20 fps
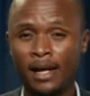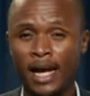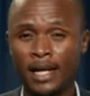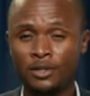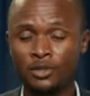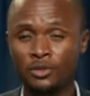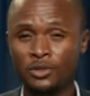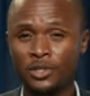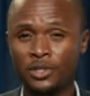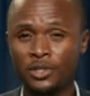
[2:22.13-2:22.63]

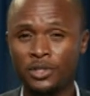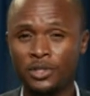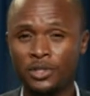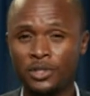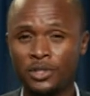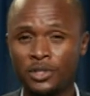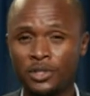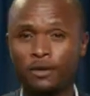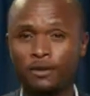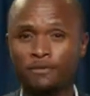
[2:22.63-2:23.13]

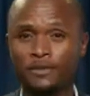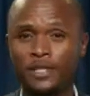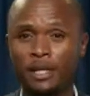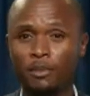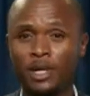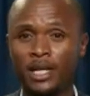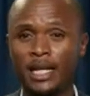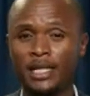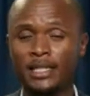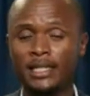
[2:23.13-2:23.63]
Association of
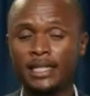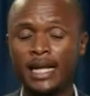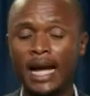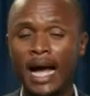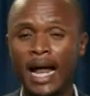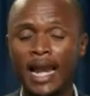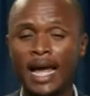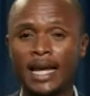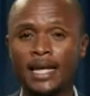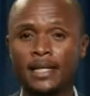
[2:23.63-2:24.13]
Democratic
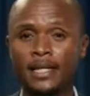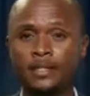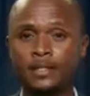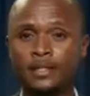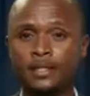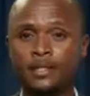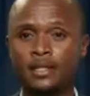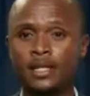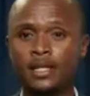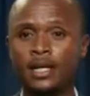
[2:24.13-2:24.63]

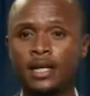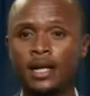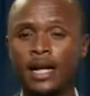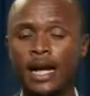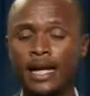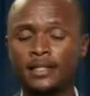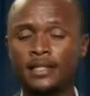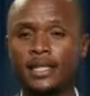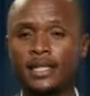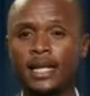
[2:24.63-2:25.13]
Alliance
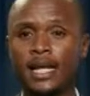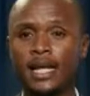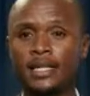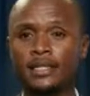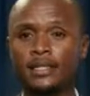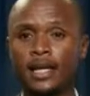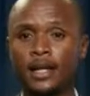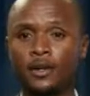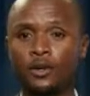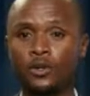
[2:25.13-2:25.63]

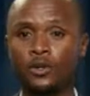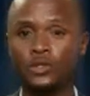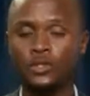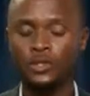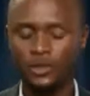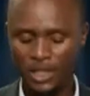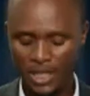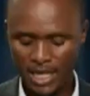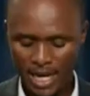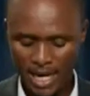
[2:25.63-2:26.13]
Councillors, and also
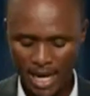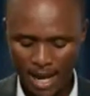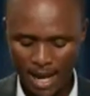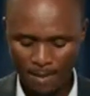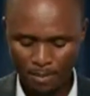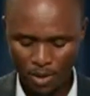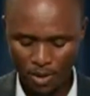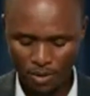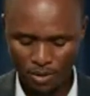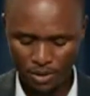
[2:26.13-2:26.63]
DA
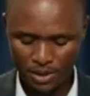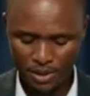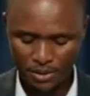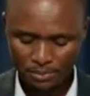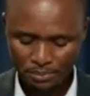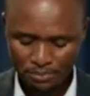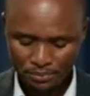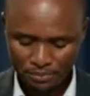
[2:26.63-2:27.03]
Abroad.